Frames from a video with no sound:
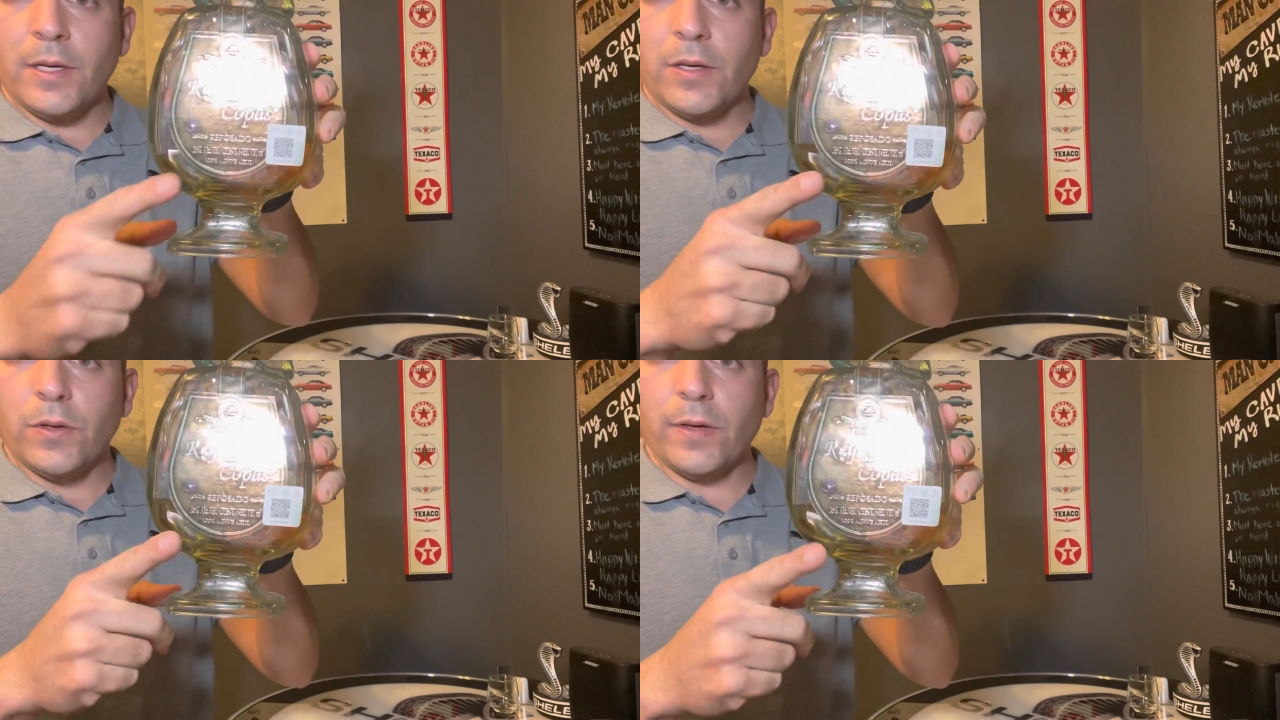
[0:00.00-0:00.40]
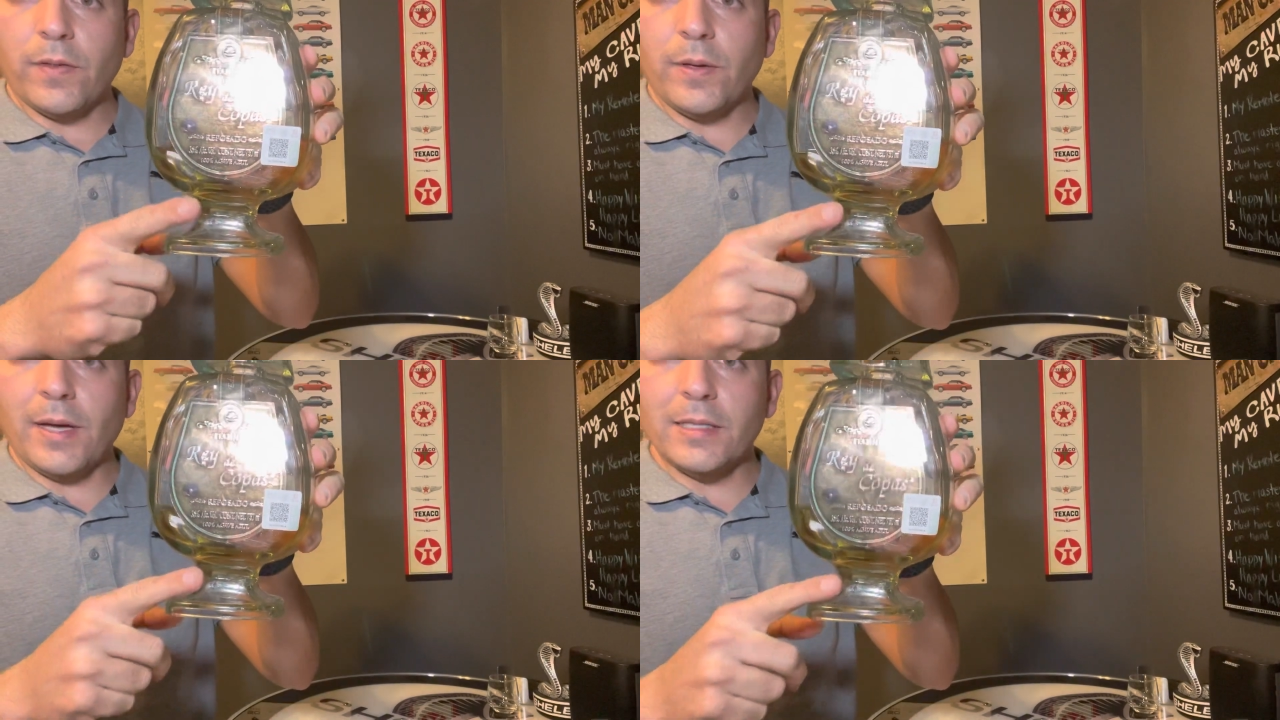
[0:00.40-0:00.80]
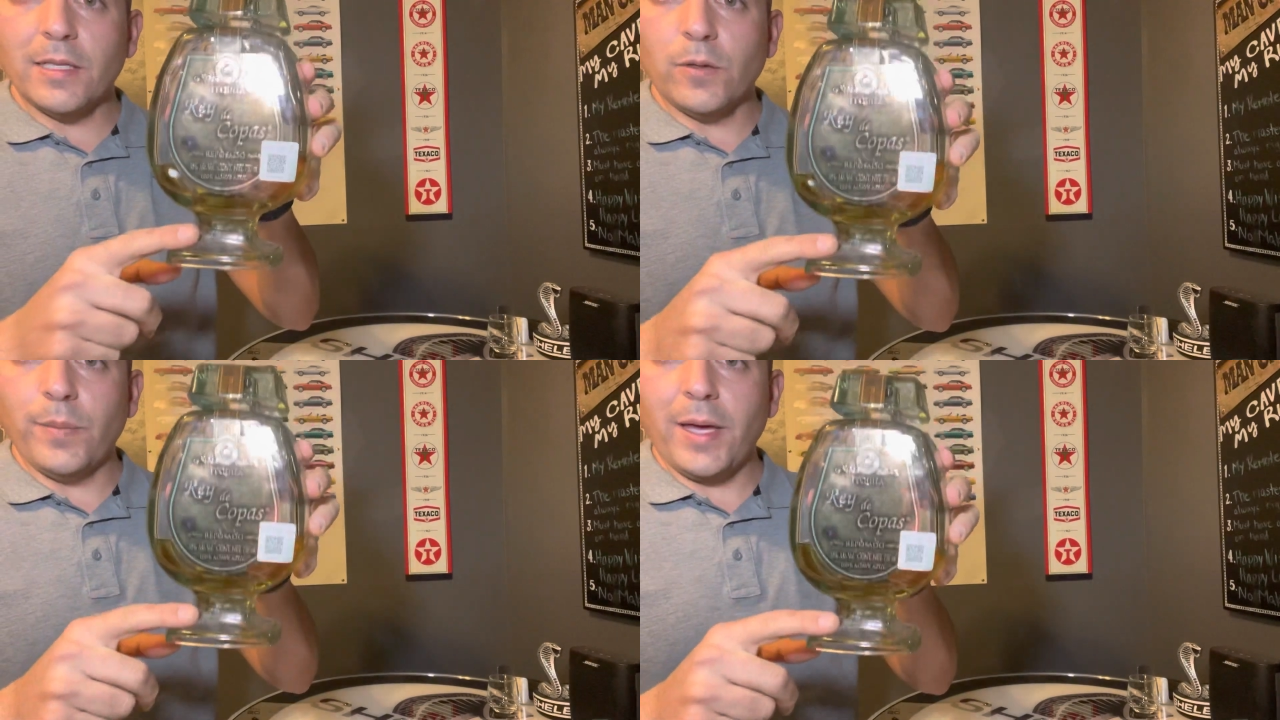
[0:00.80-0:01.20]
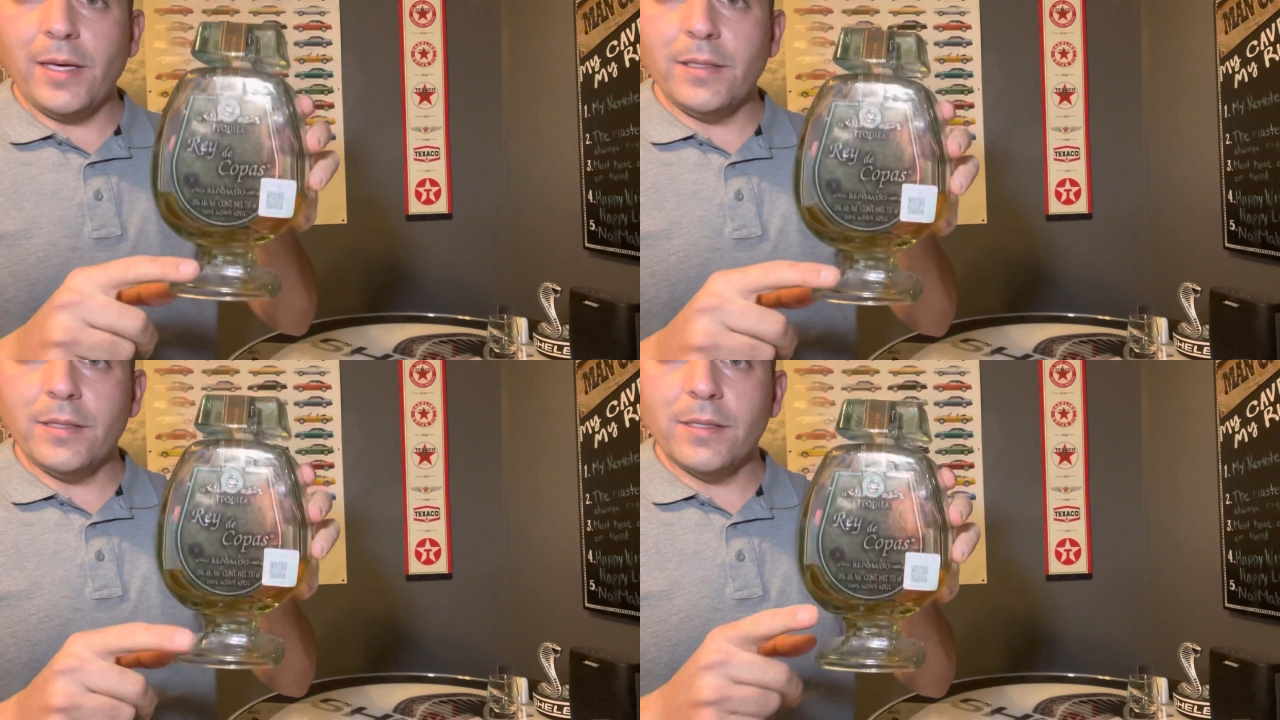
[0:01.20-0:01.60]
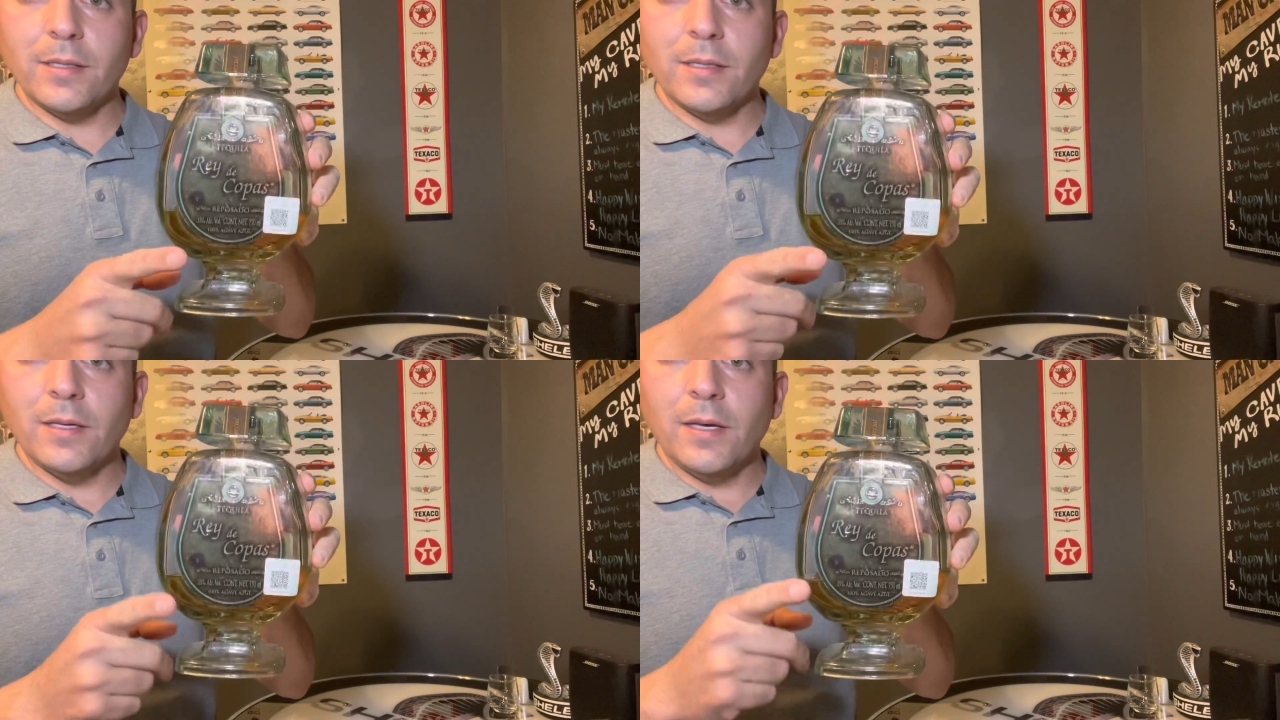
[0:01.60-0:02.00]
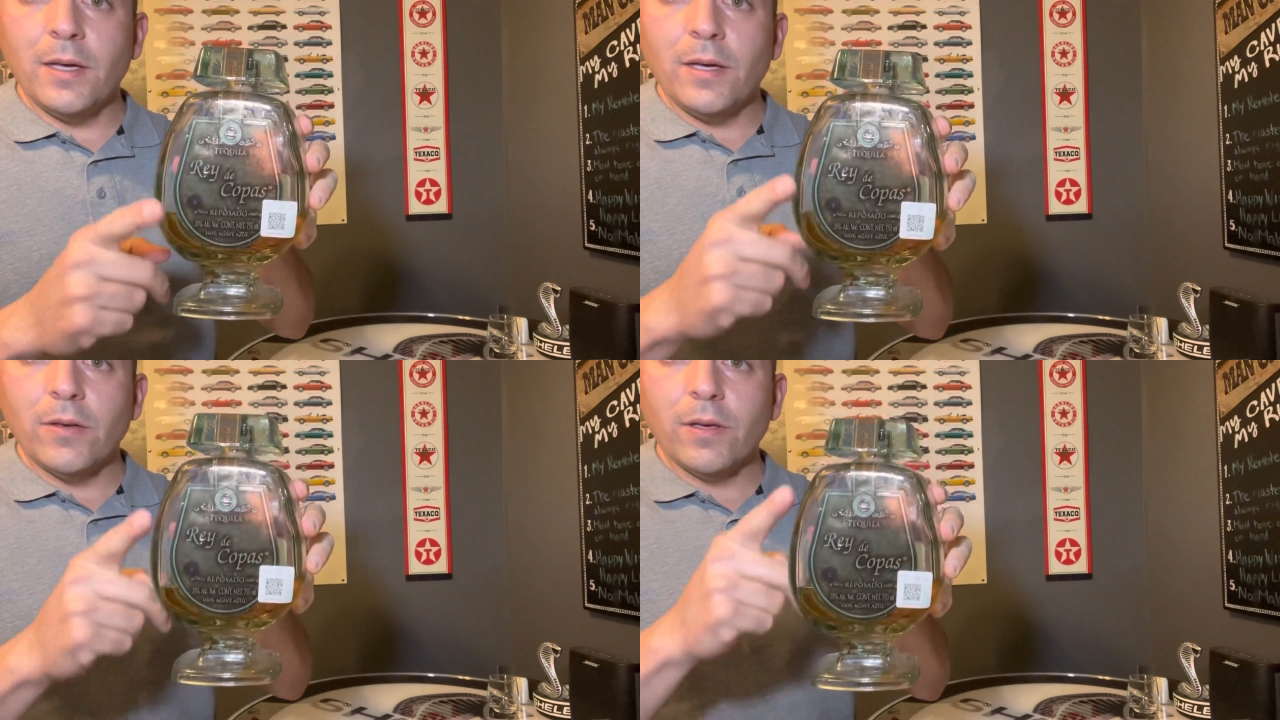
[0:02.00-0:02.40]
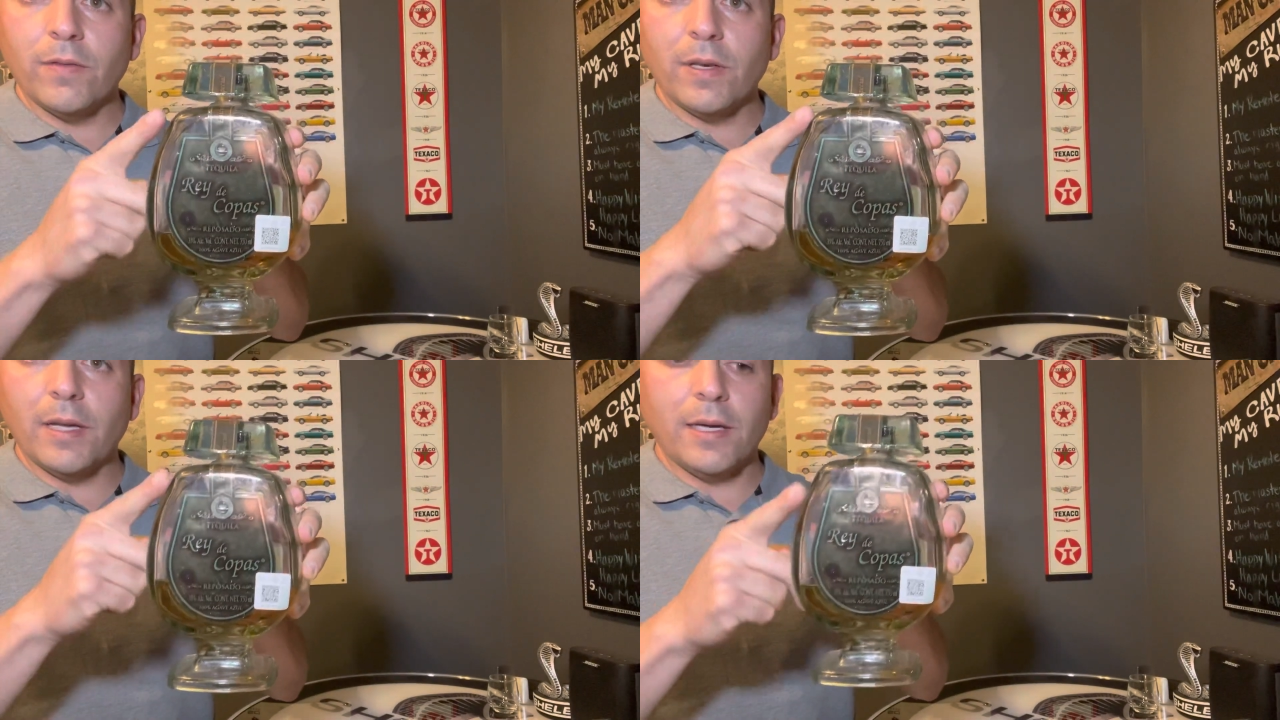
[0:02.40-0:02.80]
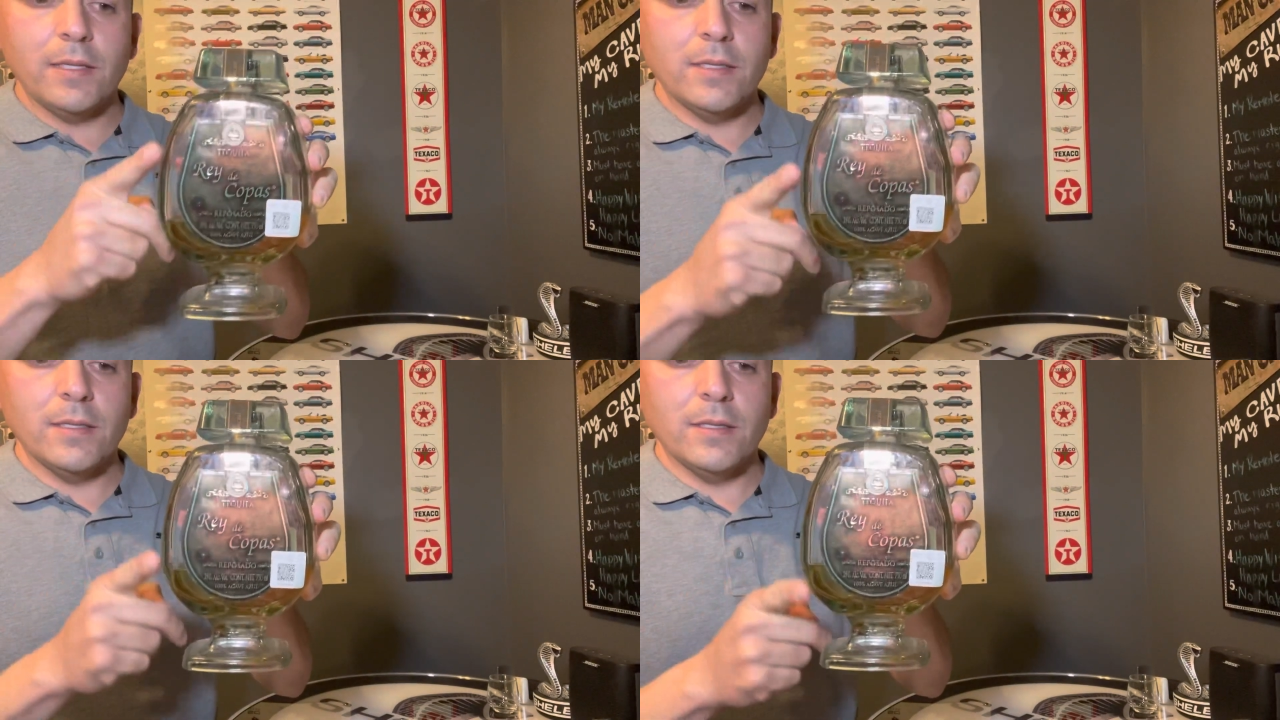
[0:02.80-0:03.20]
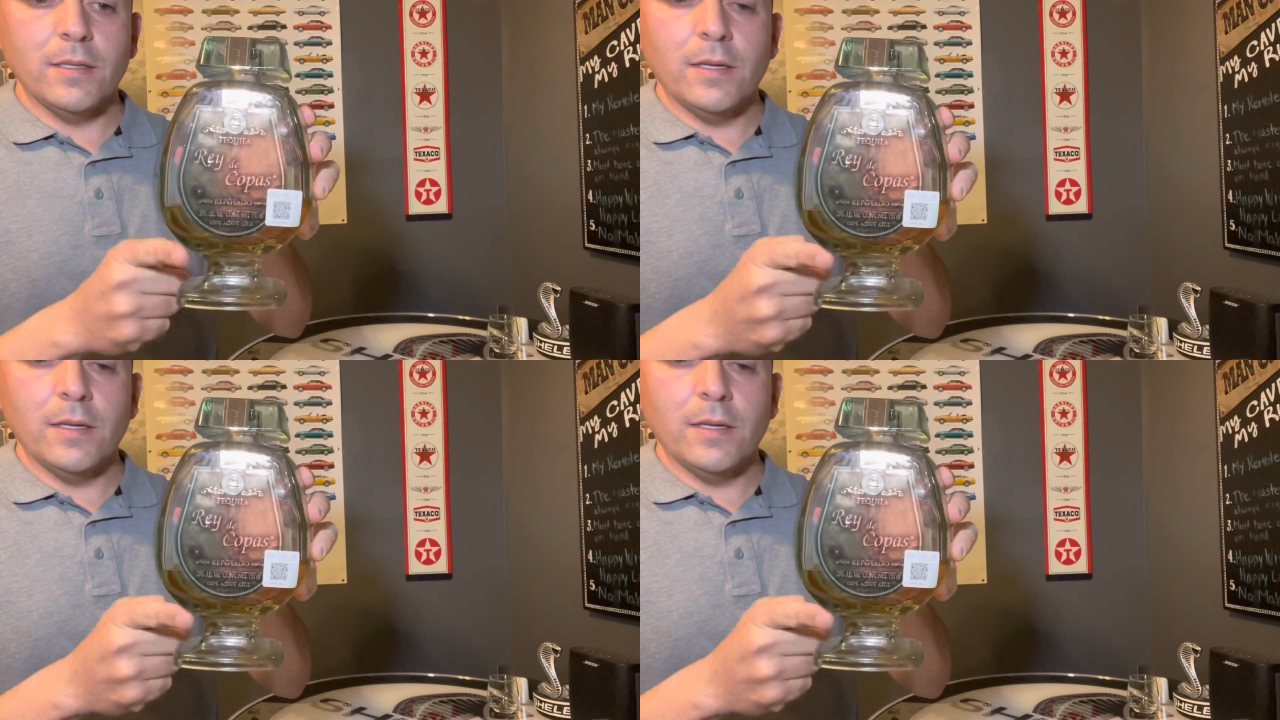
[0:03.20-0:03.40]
You have the nice little base, you have the nice